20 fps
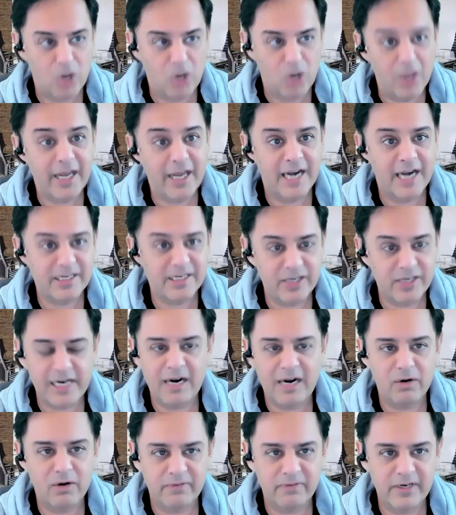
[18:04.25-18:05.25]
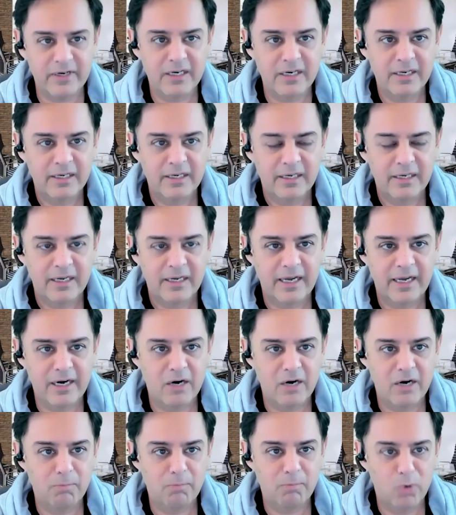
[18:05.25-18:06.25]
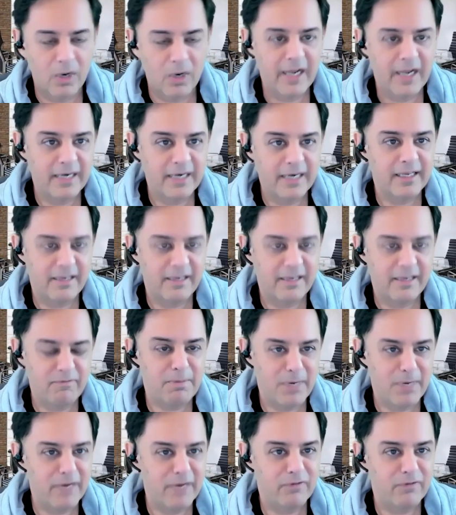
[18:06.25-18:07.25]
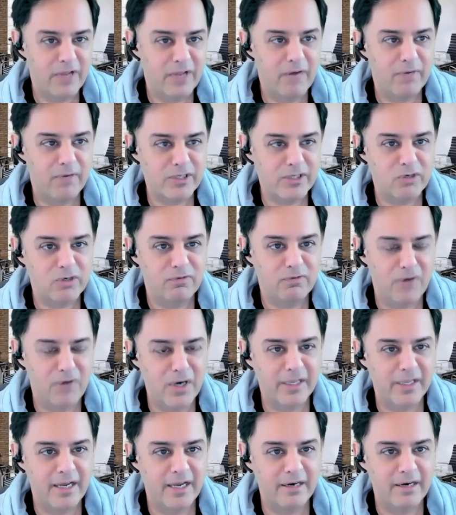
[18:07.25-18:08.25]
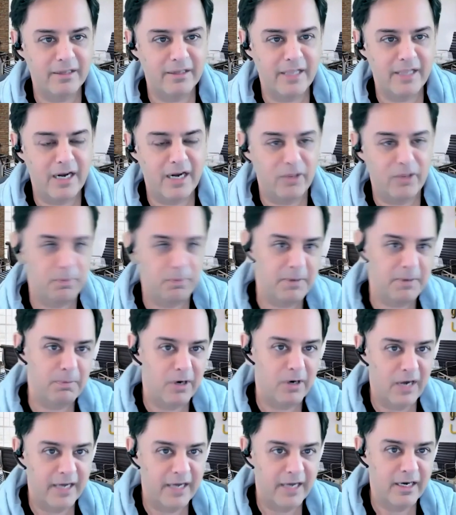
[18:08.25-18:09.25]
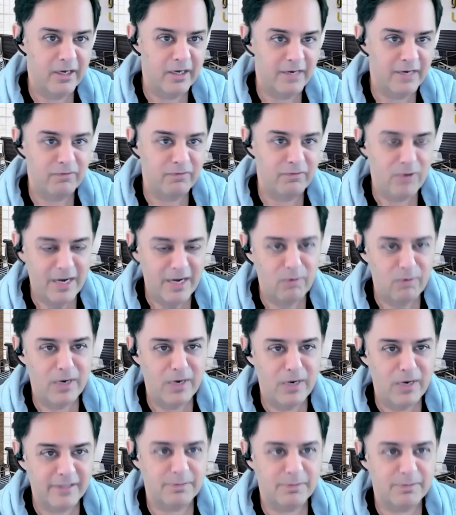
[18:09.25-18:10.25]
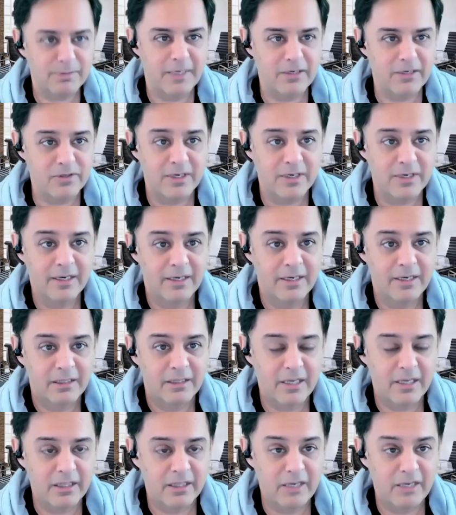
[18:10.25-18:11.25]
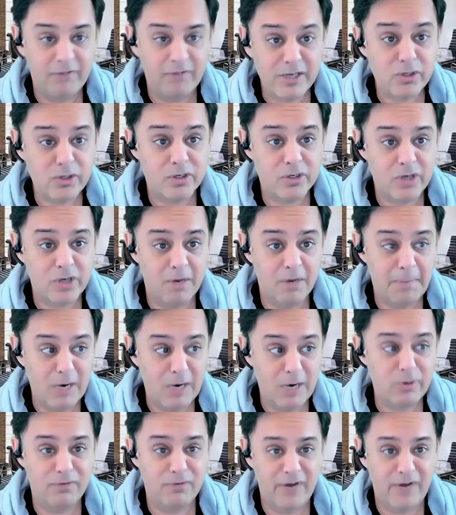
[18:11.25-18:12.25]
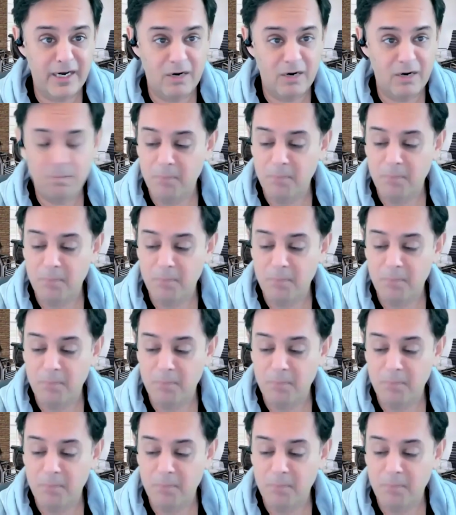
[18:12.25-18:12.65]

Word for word: saw that I stayed out of it and are more likely to give me money for that rescue fund than than other people are likely to give to anyone else because the, the investors are about to find out.